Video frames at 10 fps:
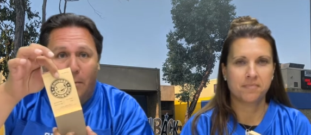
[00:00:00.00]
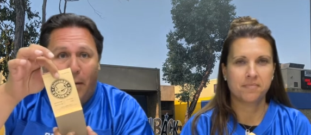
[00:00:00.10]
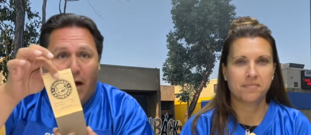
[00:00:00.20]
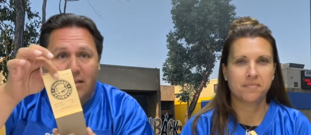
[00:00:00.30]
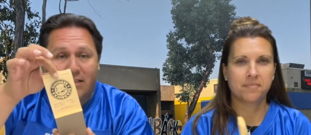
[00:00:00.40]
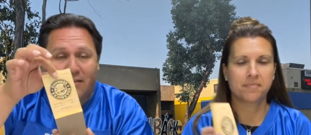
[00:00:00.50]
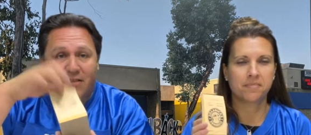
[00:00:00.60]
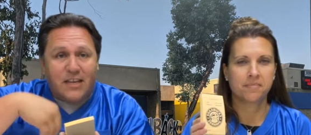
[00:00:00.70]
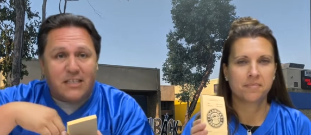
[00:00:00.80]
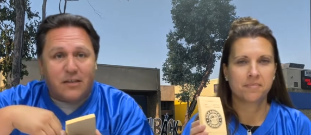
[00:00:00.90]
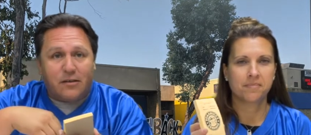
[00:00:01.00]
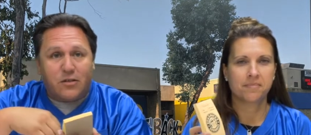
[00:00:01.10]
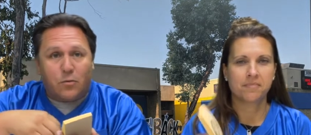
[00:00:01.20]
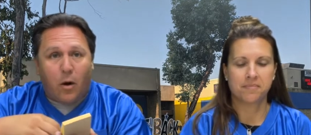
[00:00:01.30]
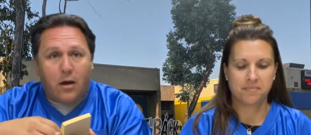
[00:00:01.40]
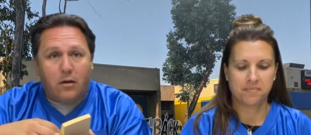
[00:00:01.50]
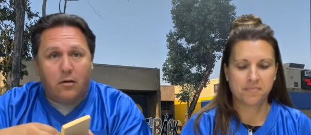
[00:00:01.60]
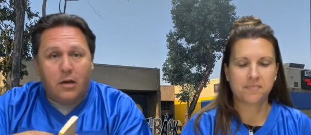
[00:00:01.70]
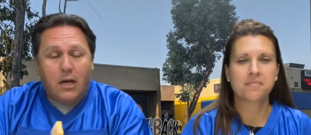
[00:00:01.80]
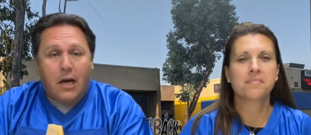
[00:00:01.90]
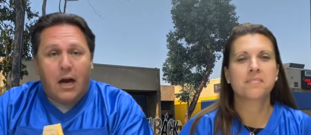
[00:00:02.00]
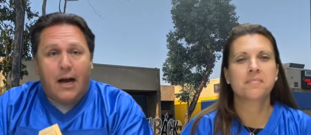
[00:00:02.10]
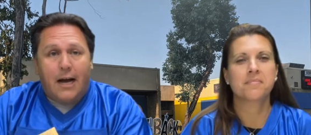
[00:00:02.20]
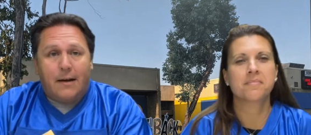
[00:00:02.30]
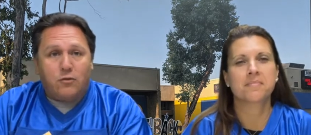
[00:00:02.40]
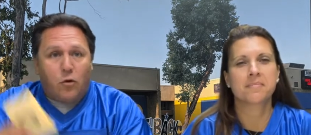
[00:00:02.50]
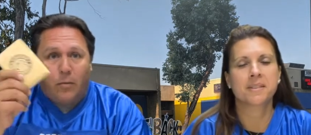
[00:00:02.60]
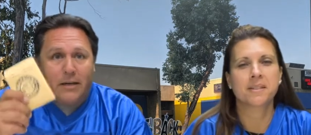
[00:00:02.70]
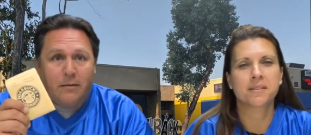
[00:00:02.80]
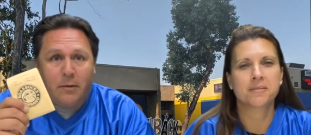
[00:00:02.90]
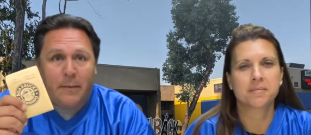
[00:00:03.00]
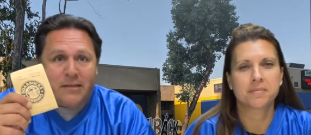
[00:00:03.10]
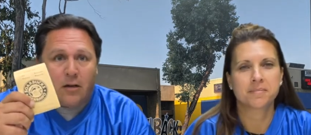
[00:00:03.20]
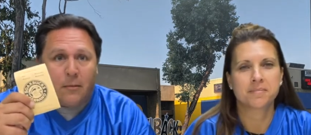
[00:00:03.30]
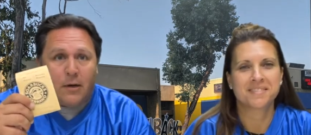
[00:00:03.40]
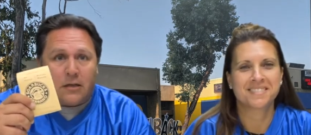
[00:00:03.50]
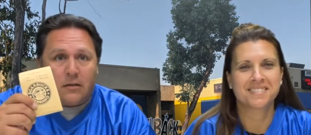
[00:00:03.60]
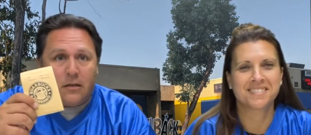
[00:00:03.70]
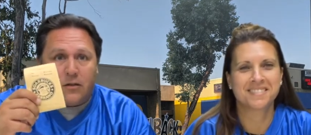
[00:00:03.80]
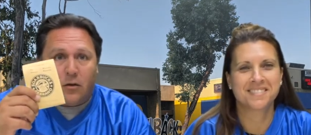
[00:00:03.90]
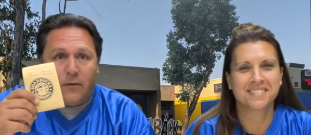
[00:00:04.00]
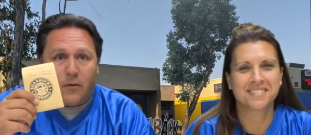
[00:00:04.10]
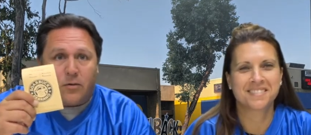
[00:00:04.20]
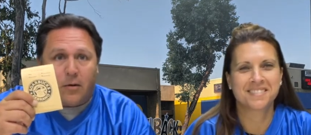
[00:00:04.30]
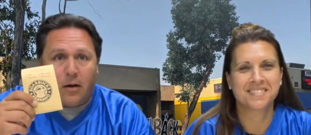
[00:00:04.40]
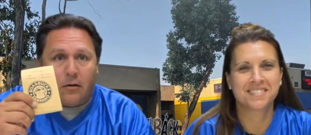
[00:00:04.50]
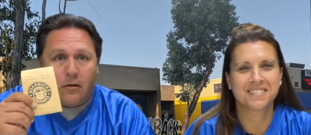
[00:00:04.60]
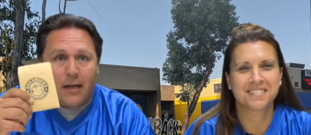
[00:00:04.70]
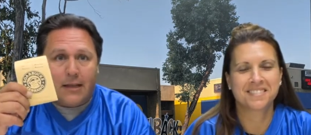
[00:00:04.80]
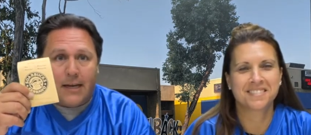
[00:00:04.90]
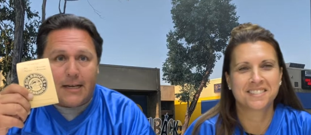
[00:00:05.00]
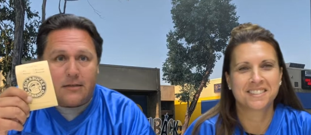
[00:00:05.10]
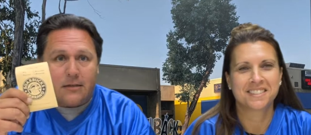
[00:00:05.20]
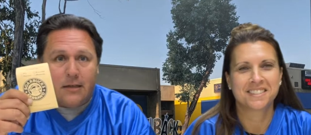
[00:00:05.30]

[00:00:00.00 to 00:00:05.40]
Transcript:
Speaker 1: positive things here at Serrano. Uh, don't redeem them at Starbucks. It's only for Serrano at the Nest.